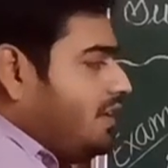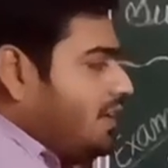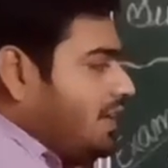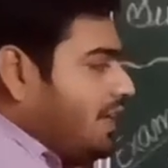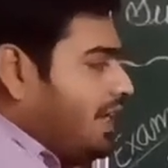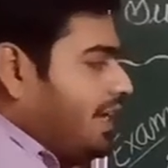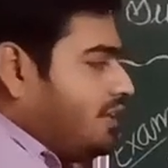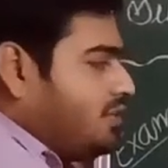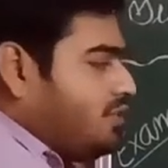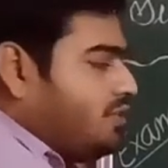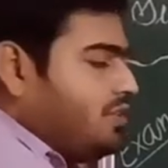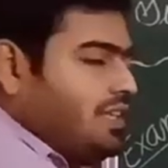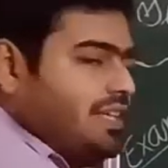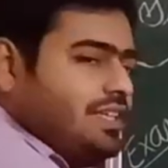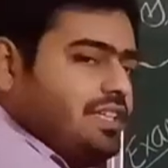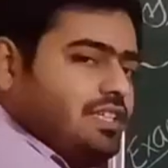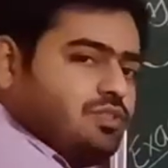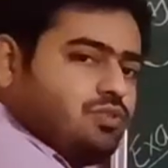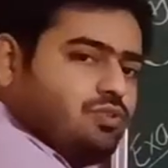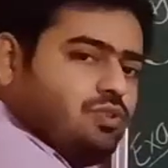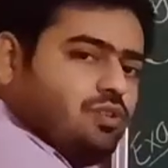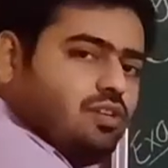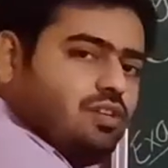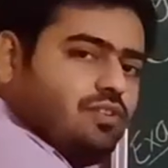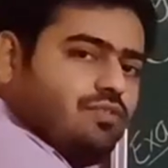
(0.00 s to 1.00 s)
Actually it is
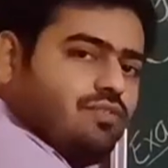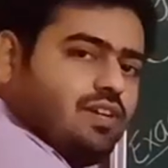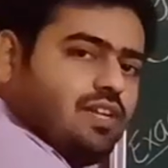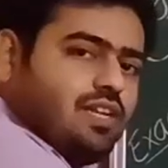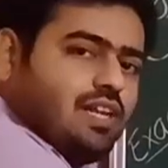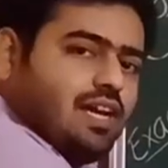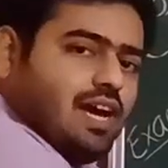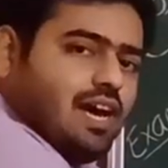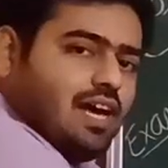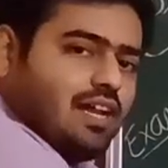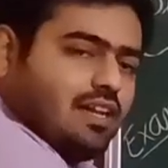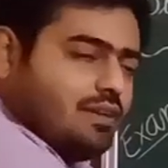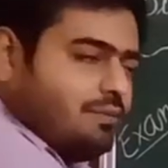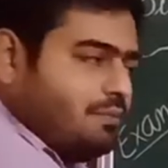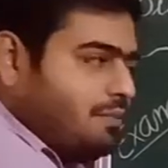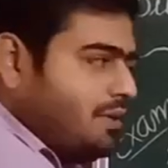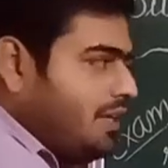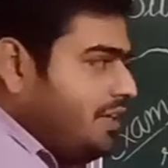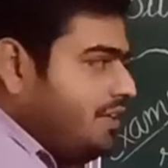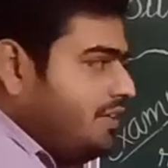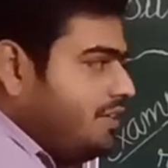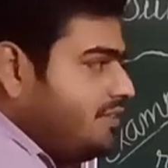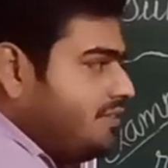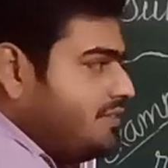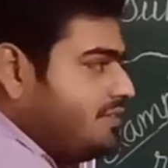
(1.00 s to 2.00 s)
called 1 arc
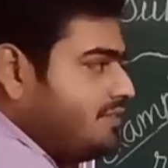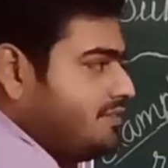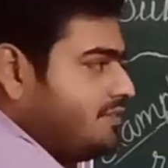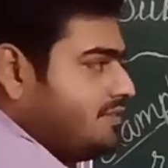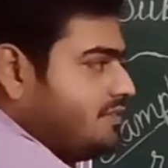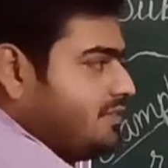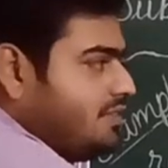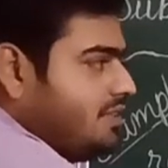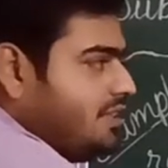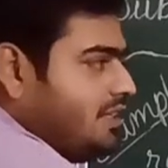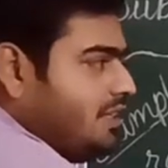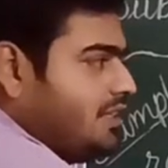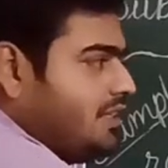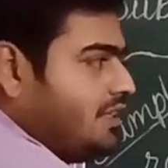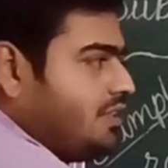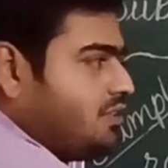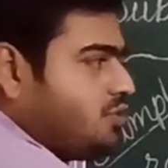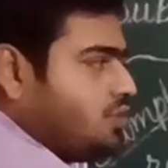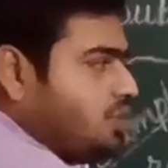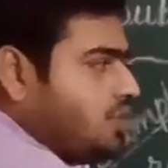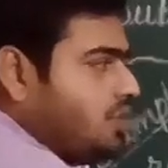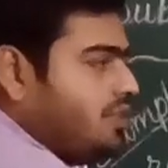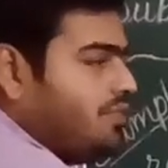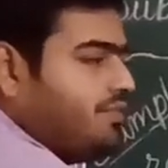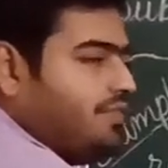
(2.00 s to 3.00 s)
minute, it is
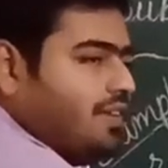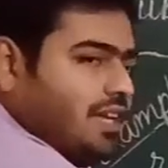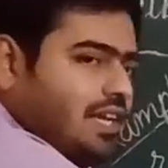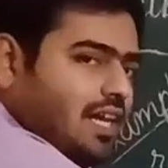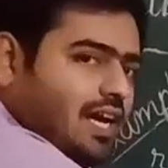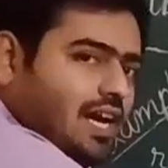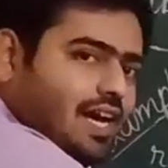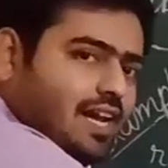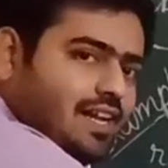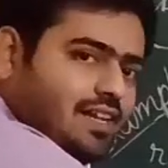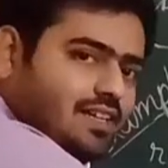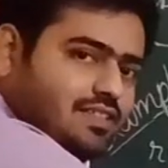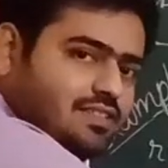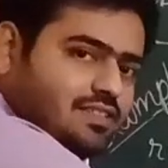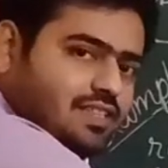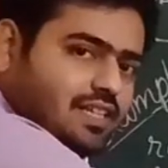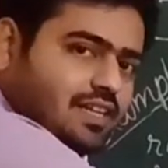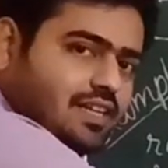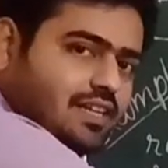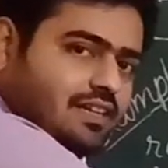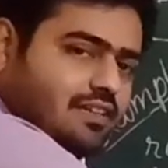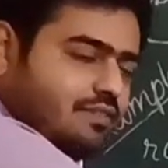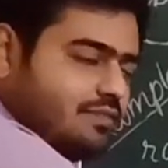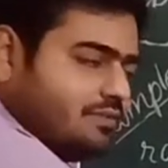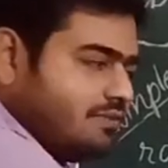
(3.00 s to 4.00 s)
called 1 arc
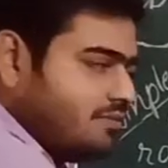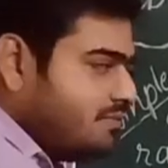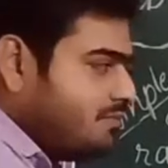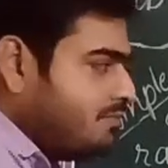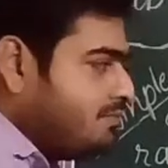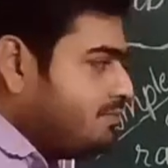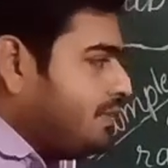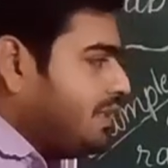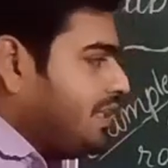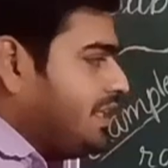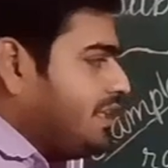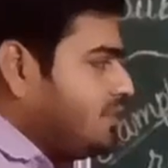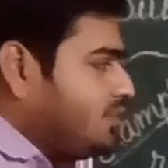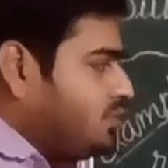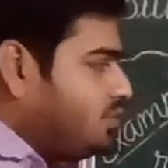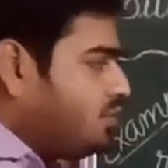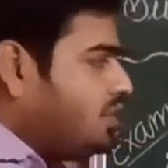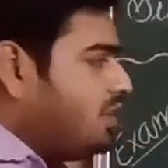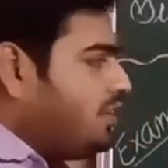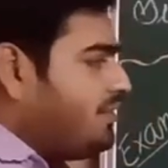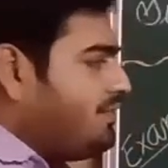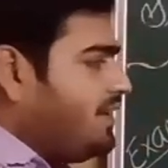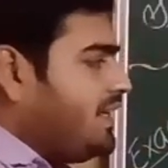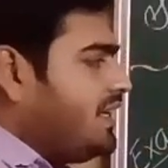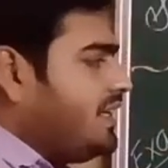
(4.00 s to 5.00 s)
second, but in
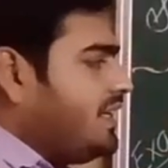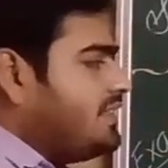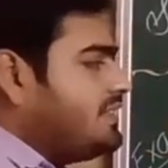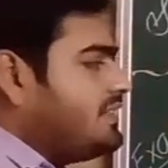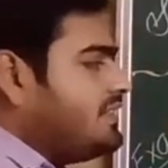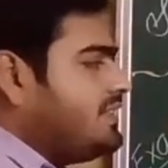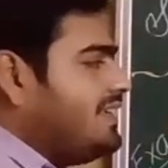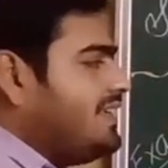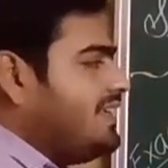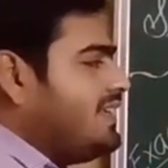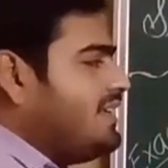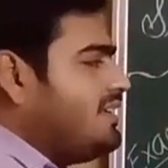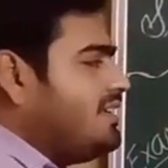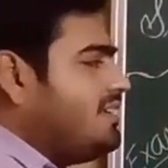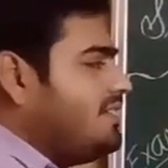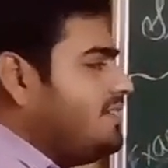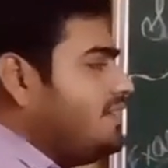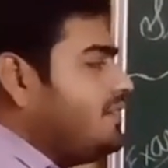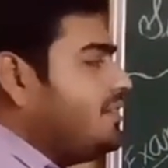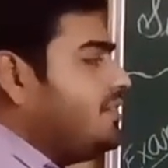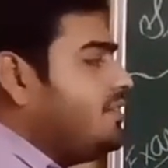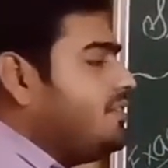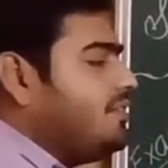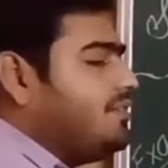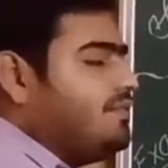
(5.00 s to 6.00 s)
short we can say
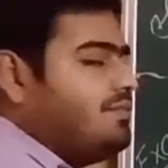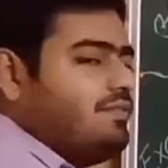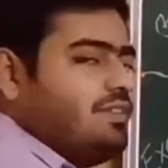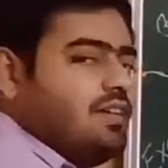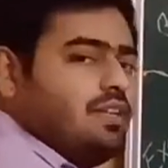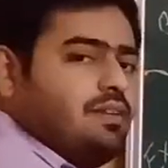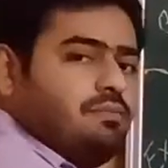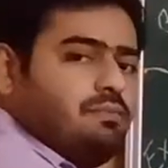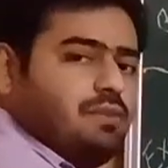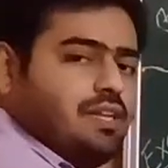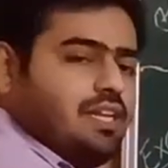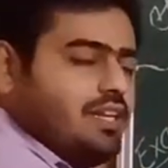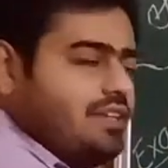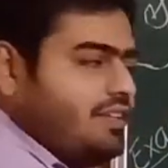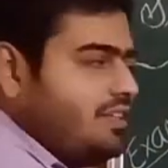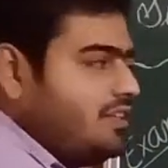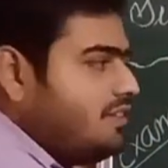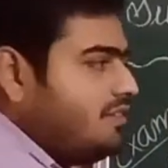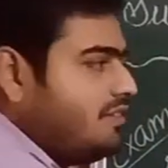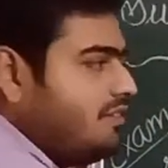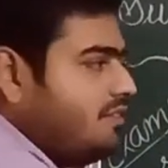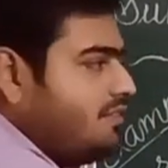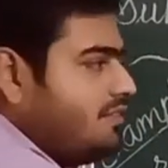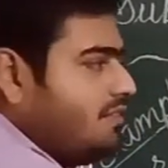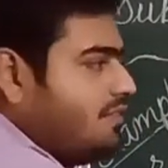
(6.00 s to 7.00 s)
1 minute,
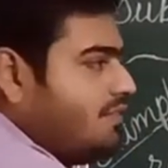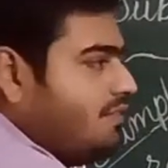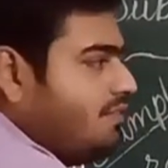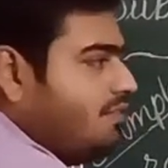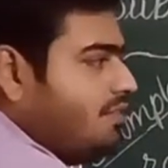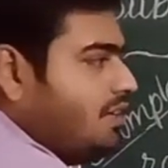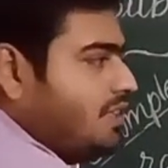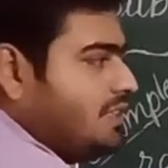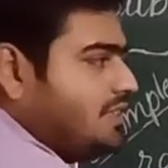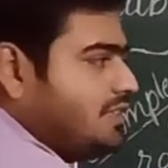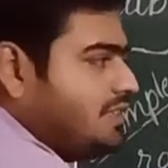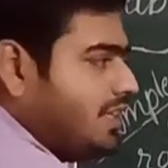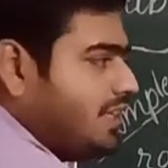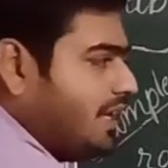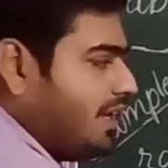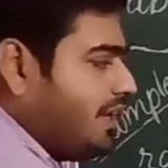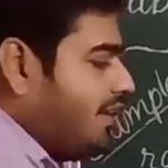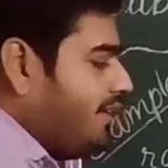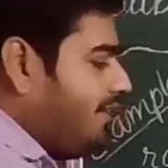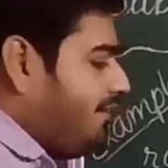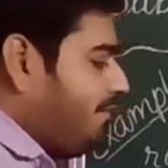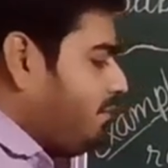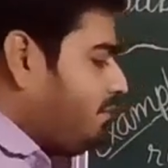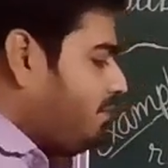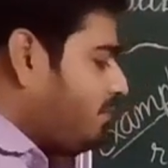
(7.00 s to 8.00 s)
1
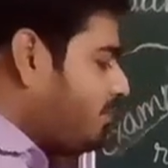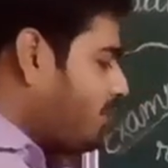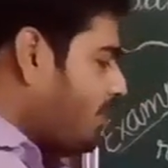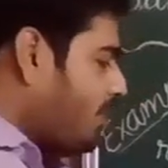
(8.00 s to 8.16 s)
second.